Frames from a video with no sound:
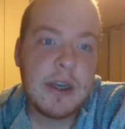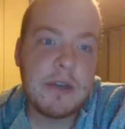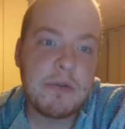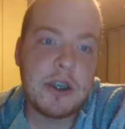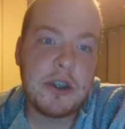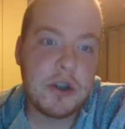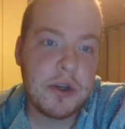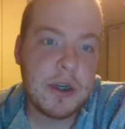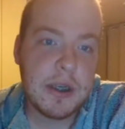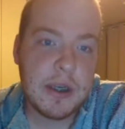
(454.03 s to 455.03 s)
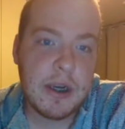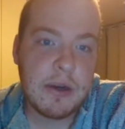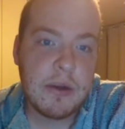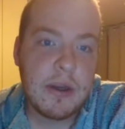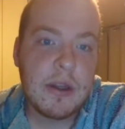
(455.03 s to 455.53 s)
and if they should get
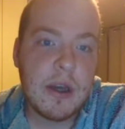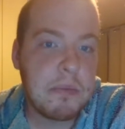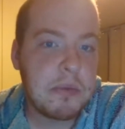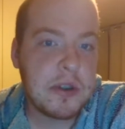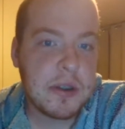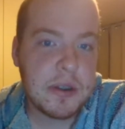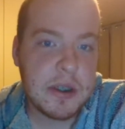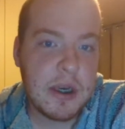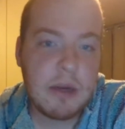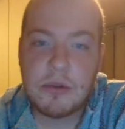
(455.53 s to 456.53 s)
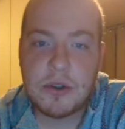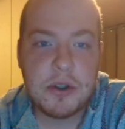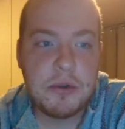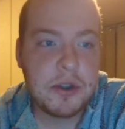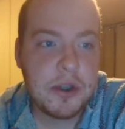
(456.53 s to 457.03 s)
down, the opposite side was
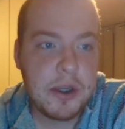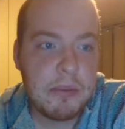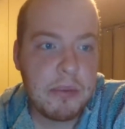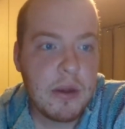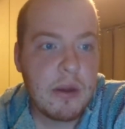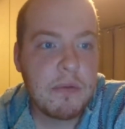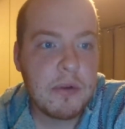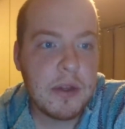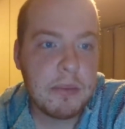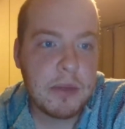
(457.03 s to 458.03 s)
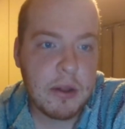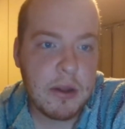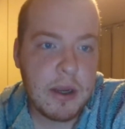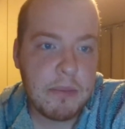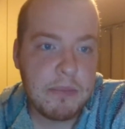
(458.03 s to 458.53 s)
too steep for them to
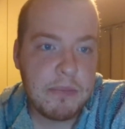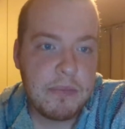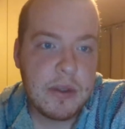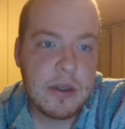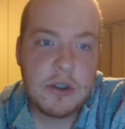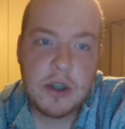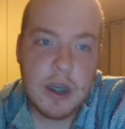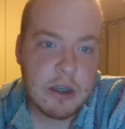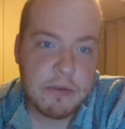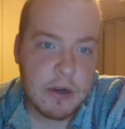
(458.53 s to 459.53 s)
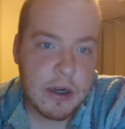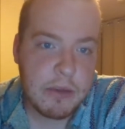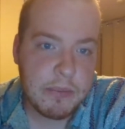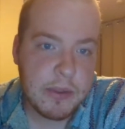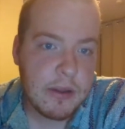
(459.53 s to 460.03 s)
climb. She asked for
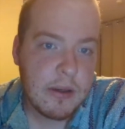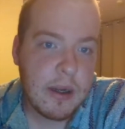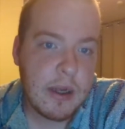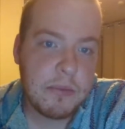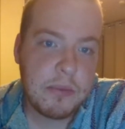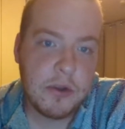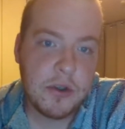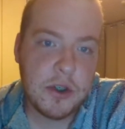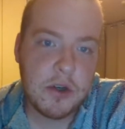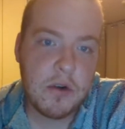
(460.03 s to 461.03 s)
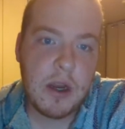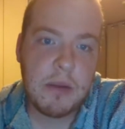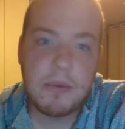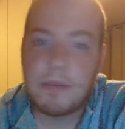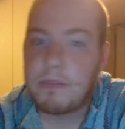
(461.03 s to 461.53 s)
help, and a bluish
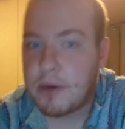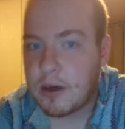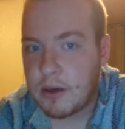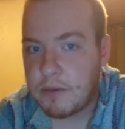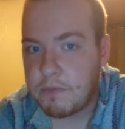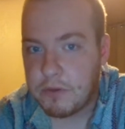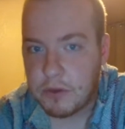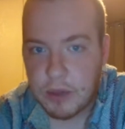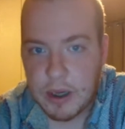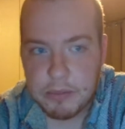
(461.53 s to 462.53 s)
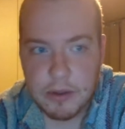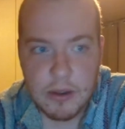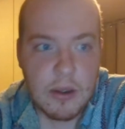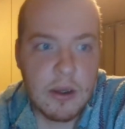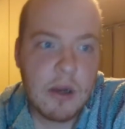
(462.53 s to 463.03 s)
gray bird flew
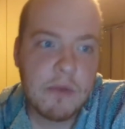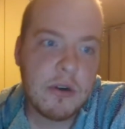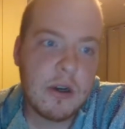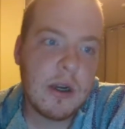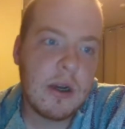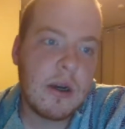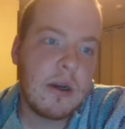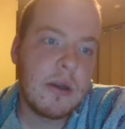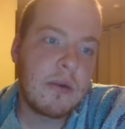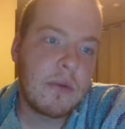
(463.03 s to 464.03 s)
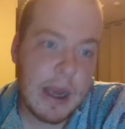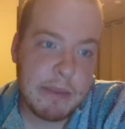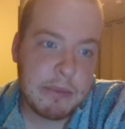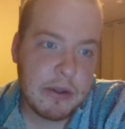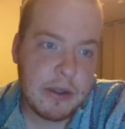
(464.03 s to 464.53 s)
up, hovering
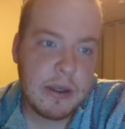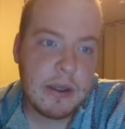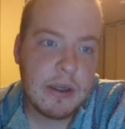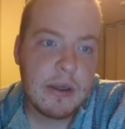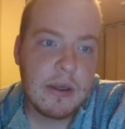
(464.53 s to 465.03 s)
rapidly